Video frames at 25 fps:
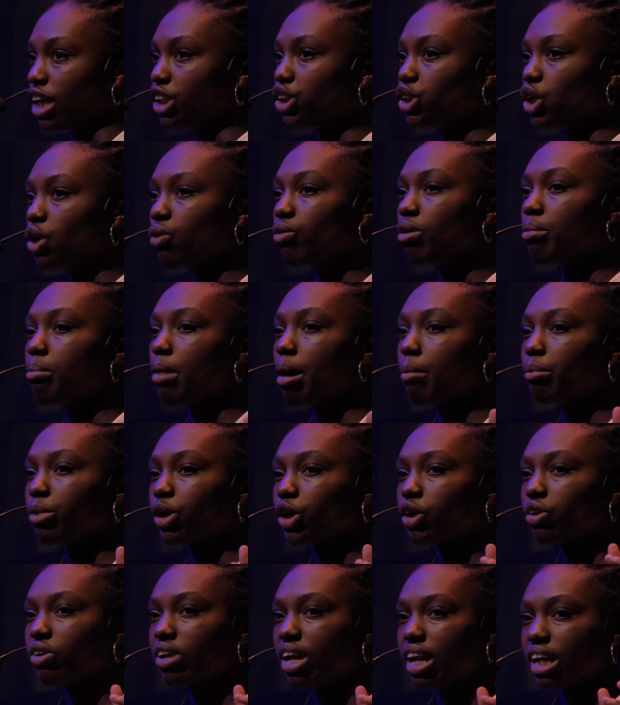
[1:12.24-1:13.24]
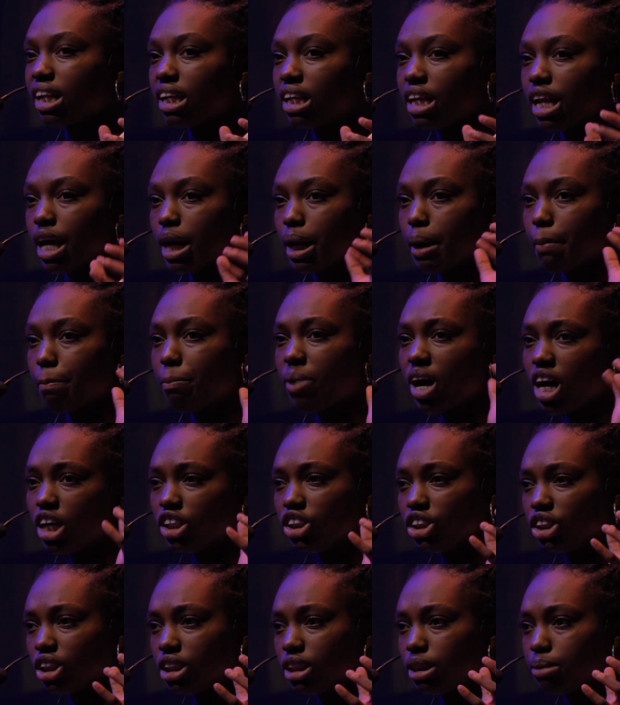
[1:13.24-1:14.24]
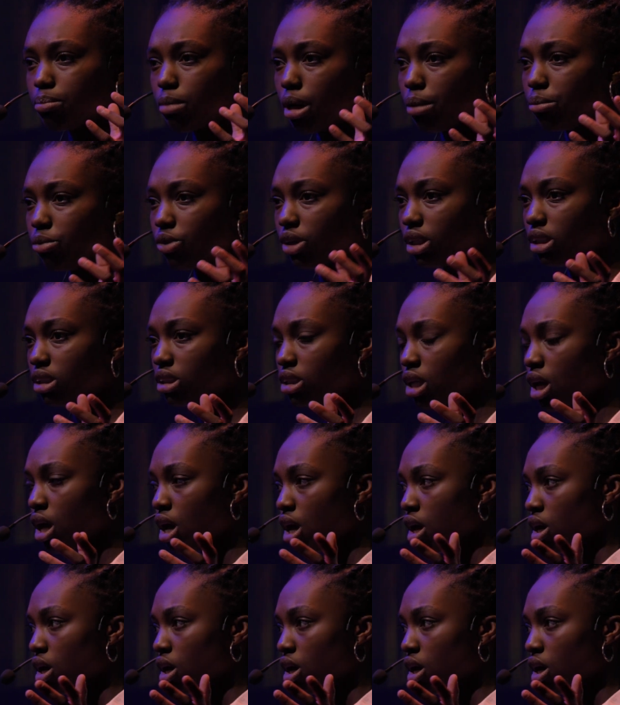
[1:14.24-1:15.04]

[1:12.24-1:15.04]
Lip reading: I don't remember creating any pungent memories